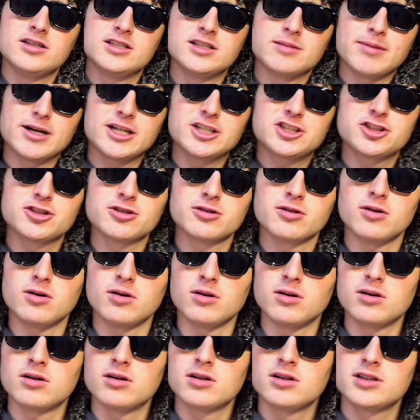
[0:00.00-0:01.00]

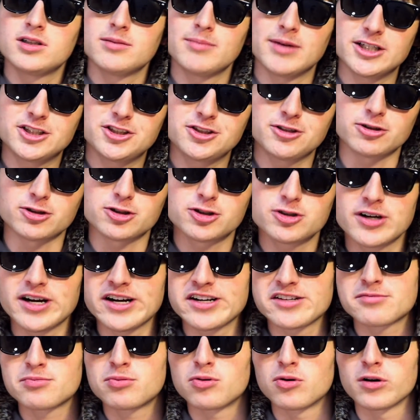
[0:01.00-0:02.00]
dimensional
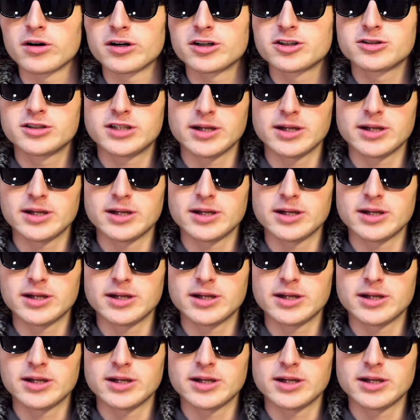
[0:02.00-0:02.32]
transport,